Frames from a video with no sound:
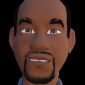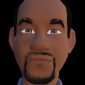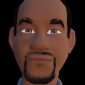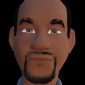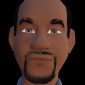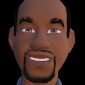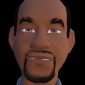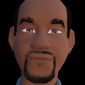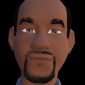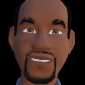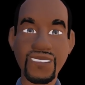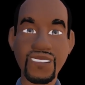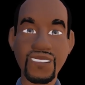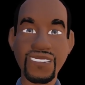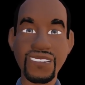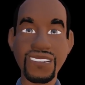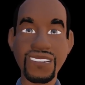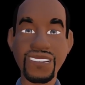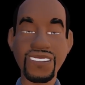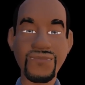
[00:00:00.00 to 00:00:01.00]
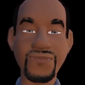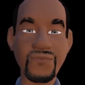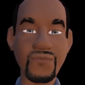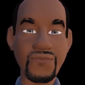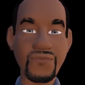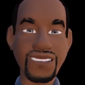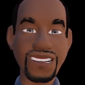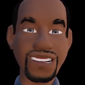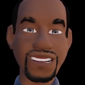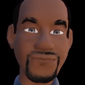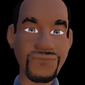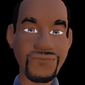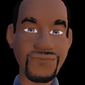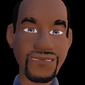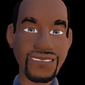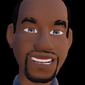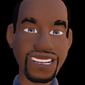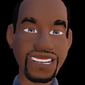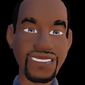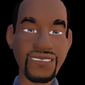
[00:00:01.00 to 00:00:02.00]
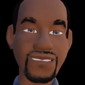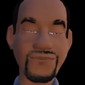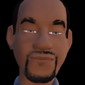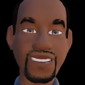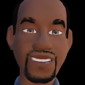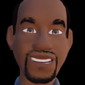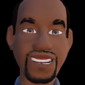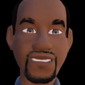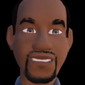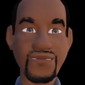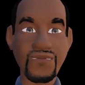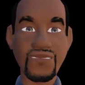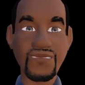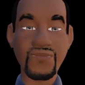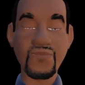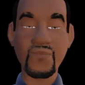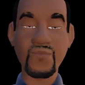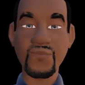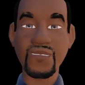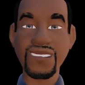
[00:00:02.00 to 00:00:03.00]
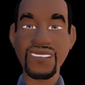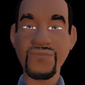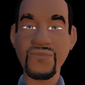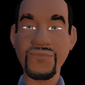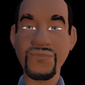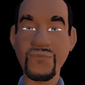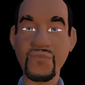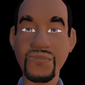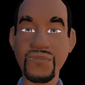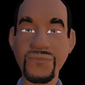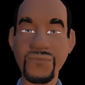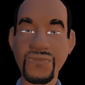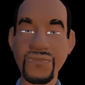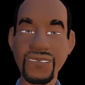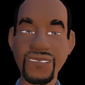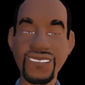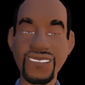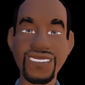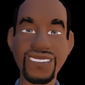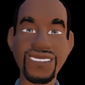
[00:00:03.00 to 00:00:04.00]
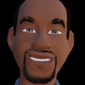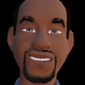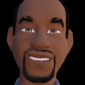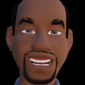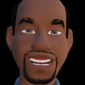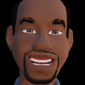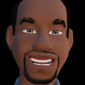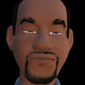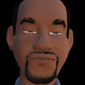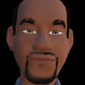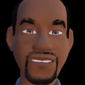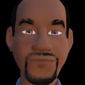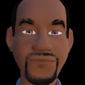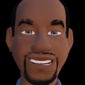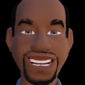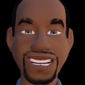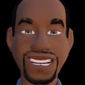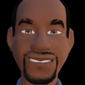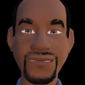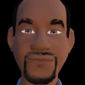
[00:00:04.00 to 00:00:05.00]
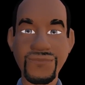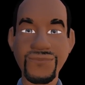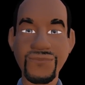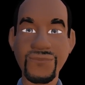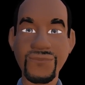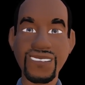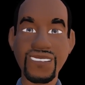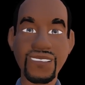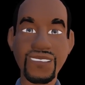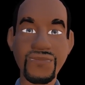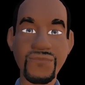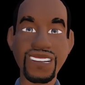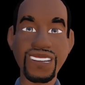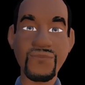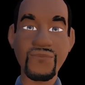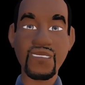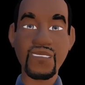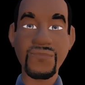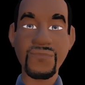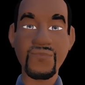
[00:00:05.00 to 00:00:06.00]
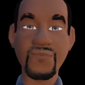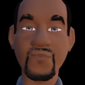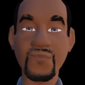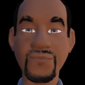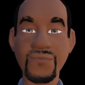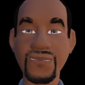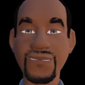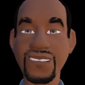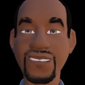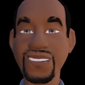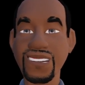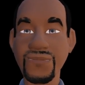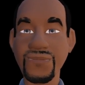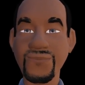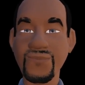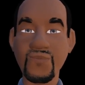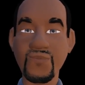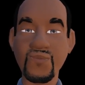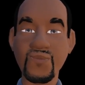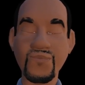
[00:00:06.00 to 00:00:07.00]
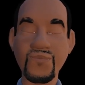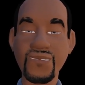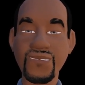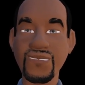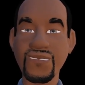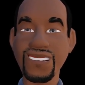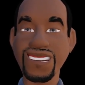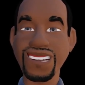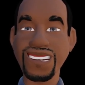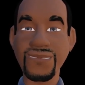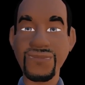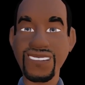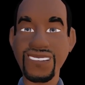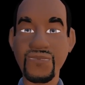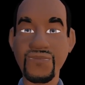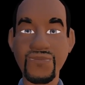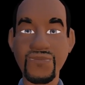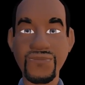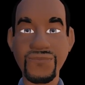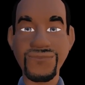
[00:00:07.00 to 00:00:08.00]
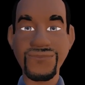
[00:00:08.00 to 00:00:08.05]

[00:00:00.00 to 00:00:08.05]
Basically, it was left at a vacation rental property by Ashley Biden. Then, when the woman came to stay there, she